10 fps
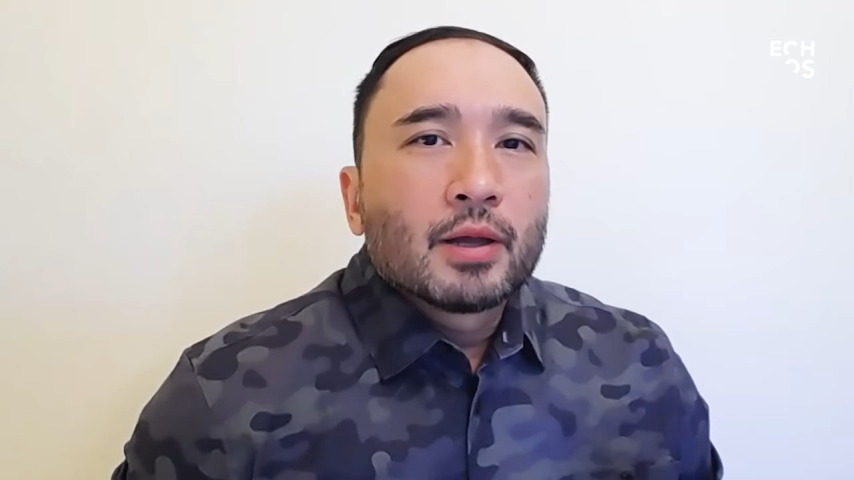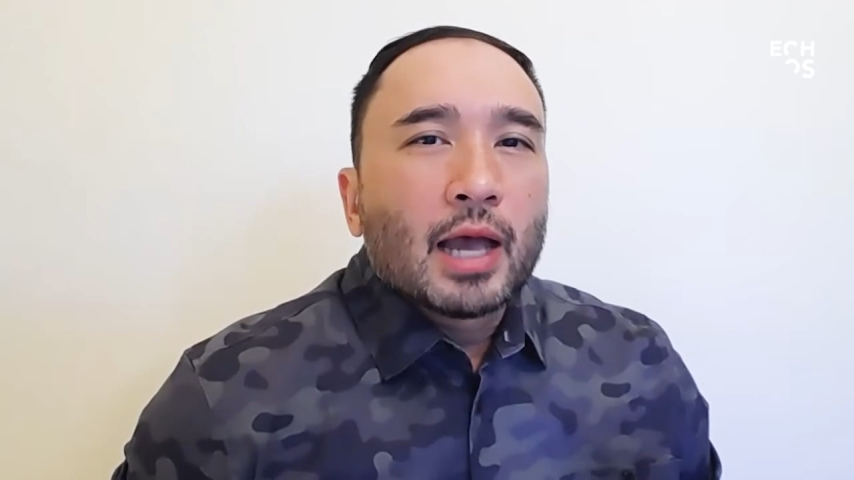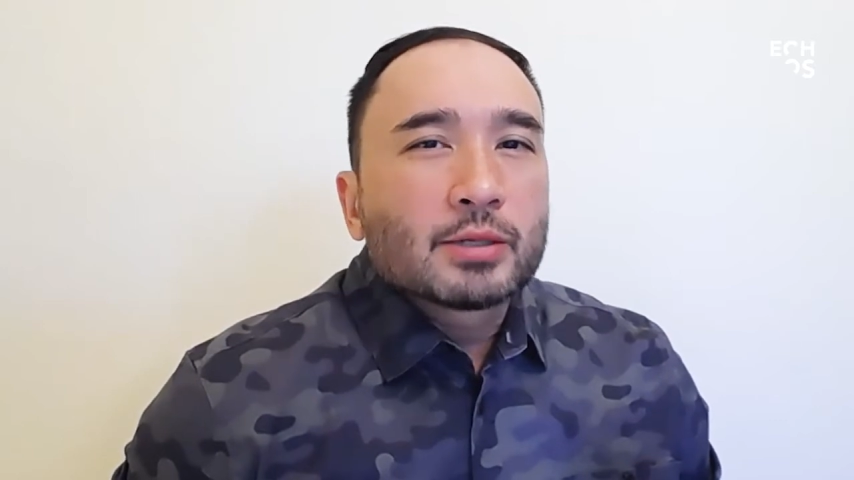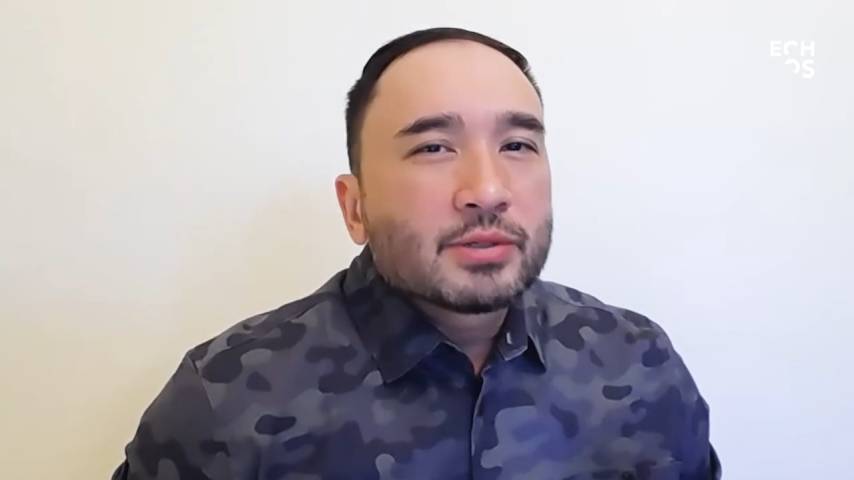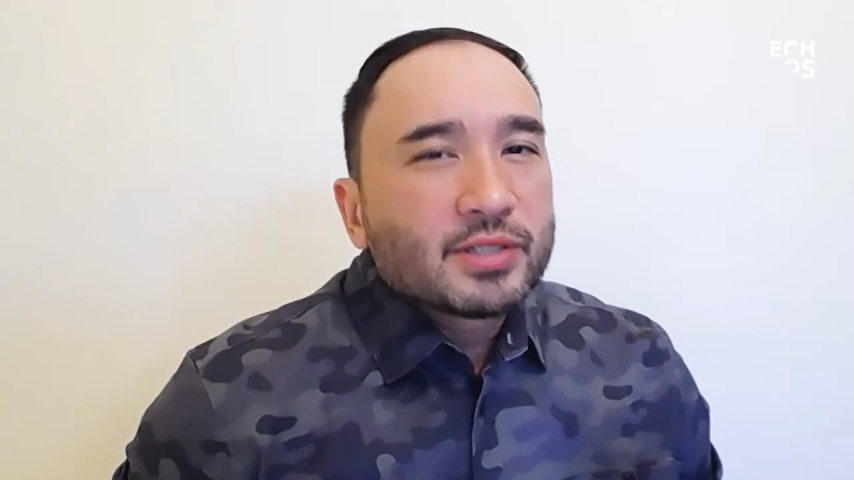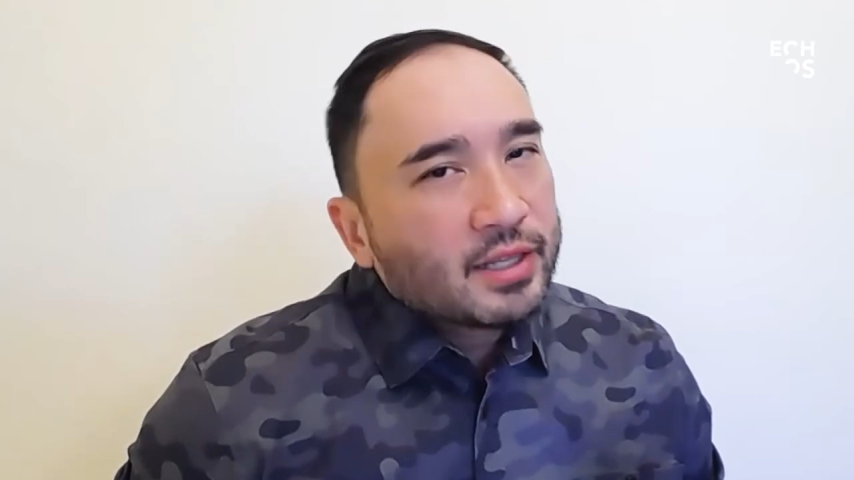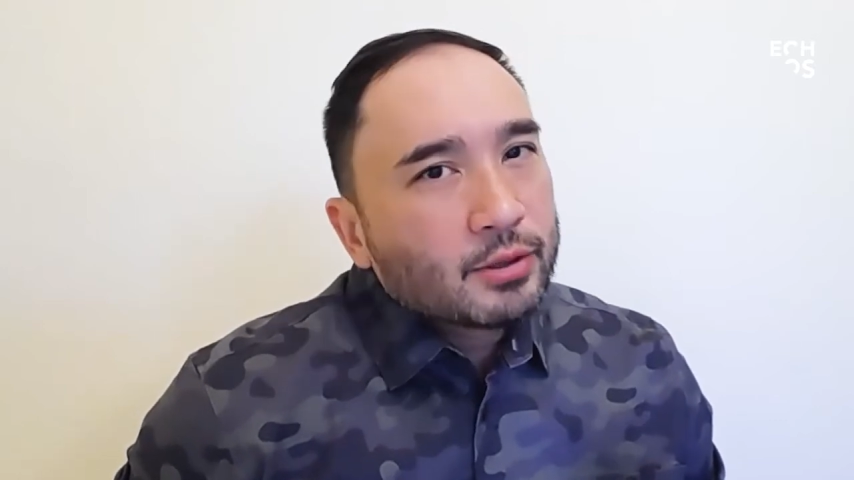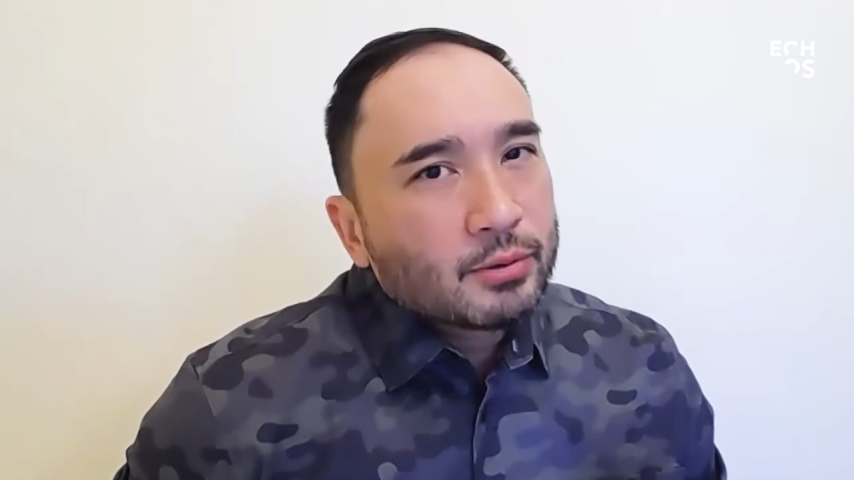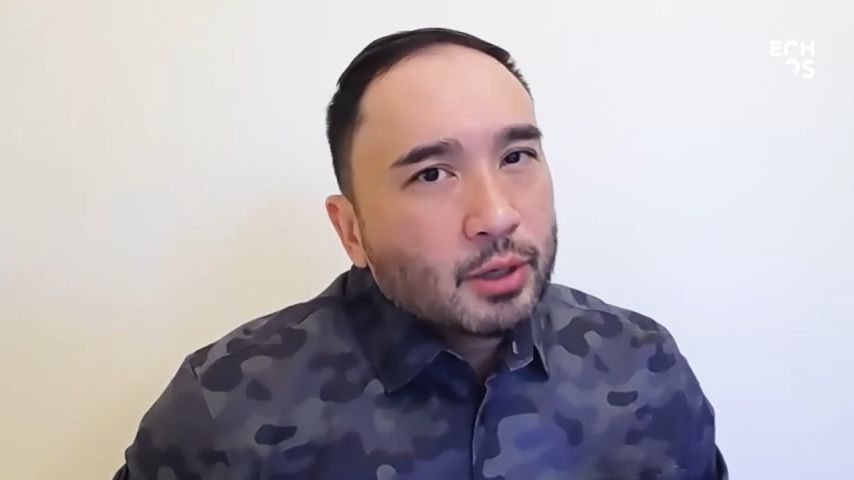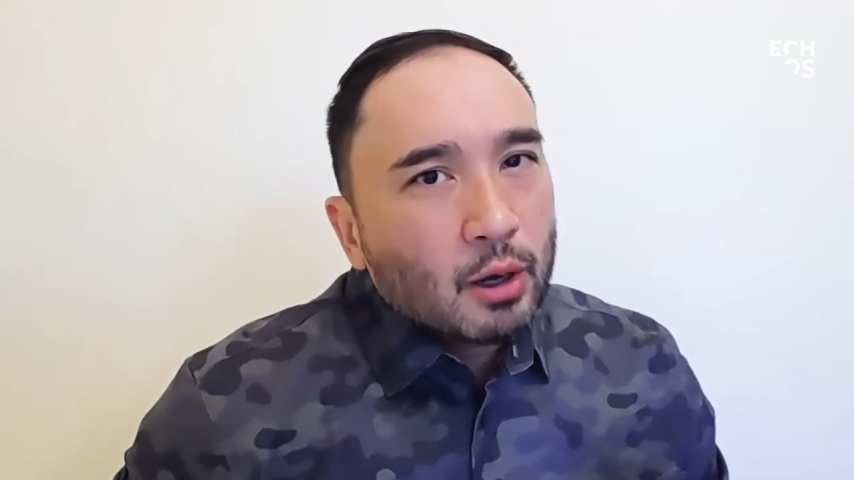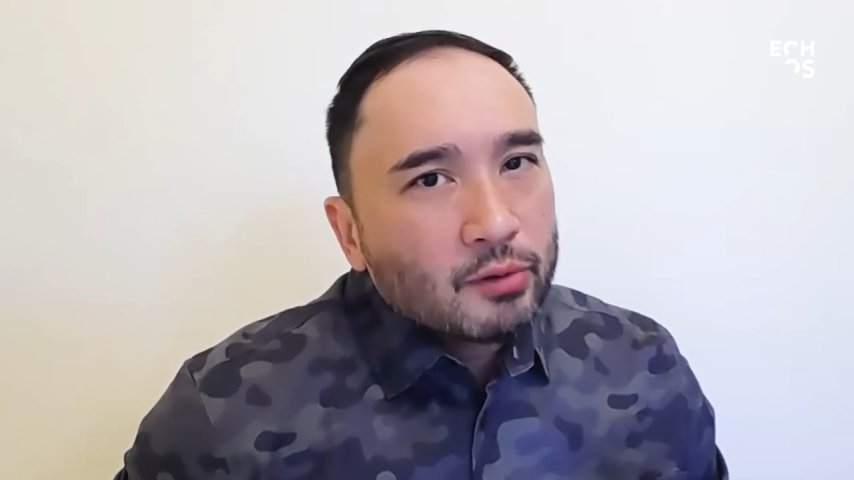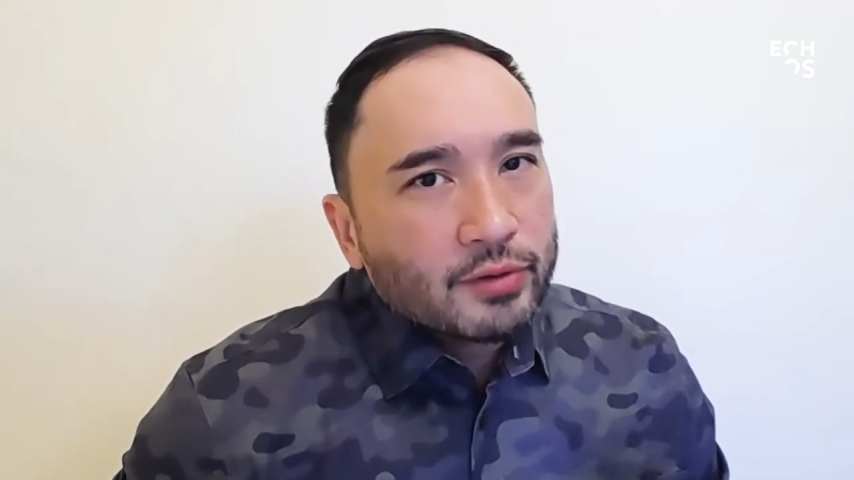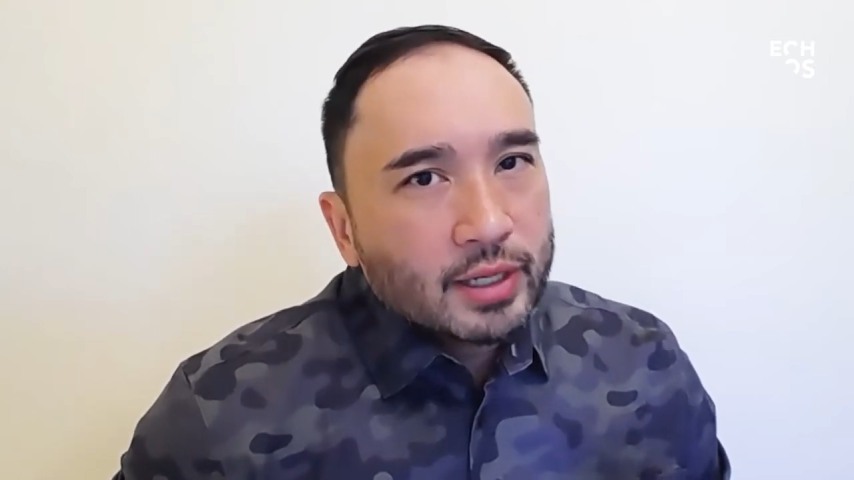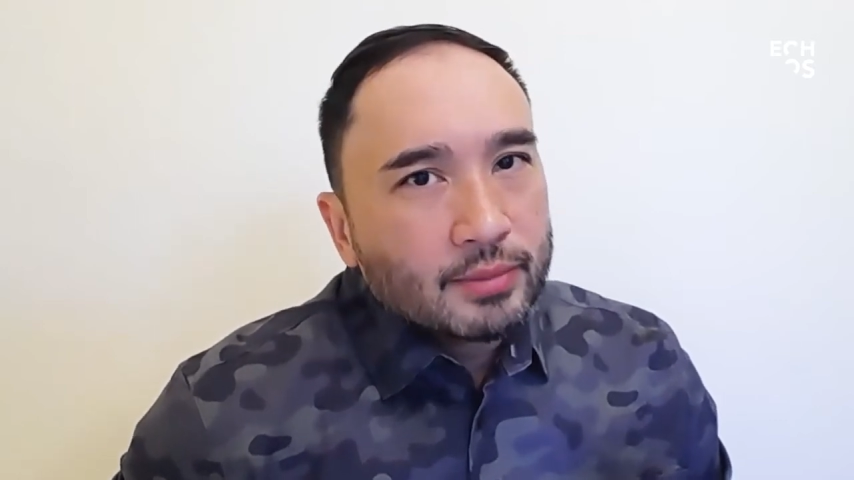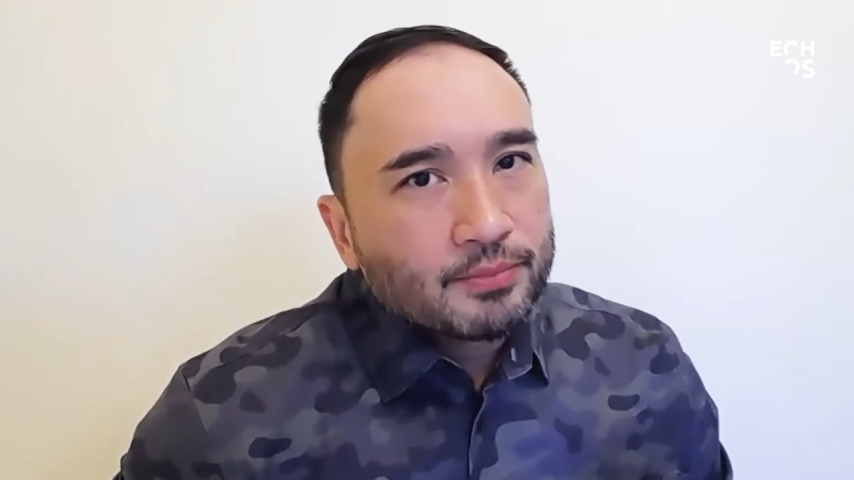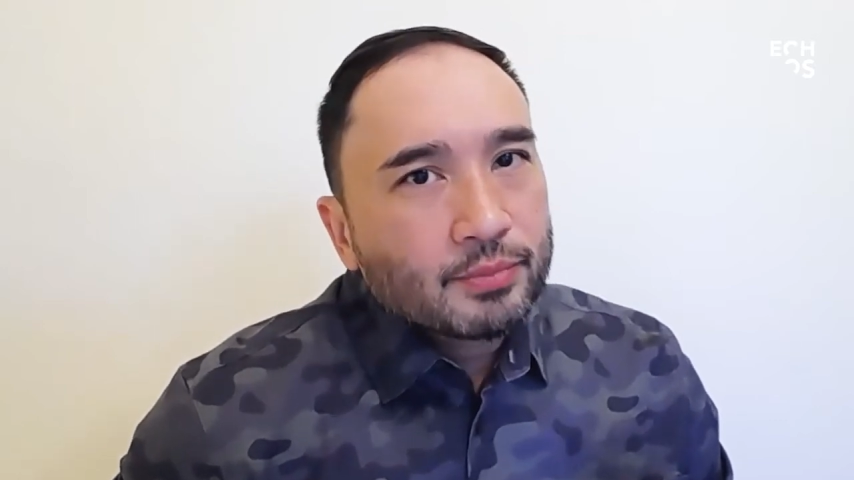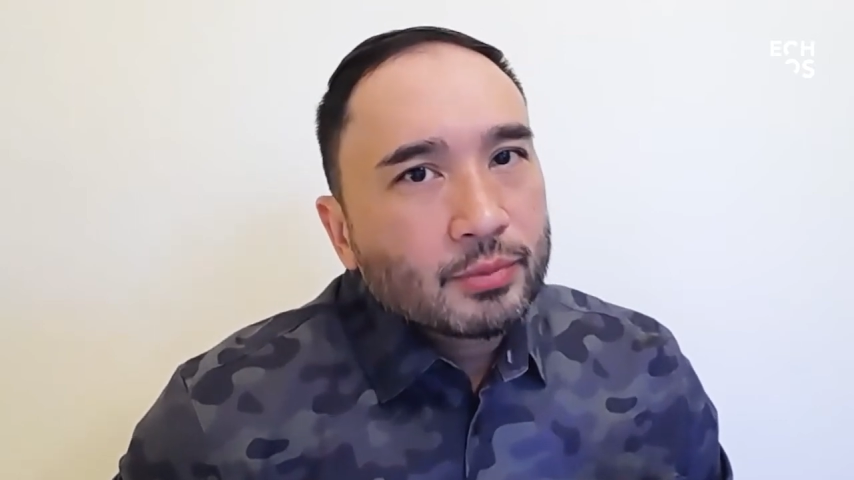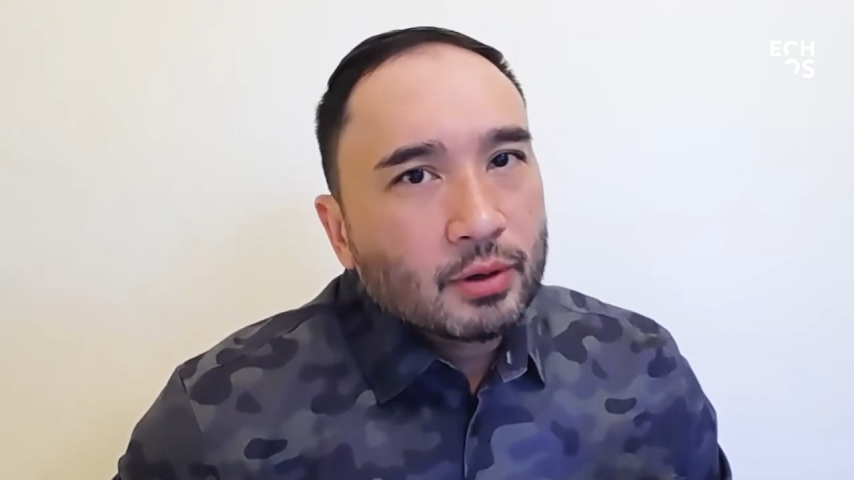As we've seen through COVID,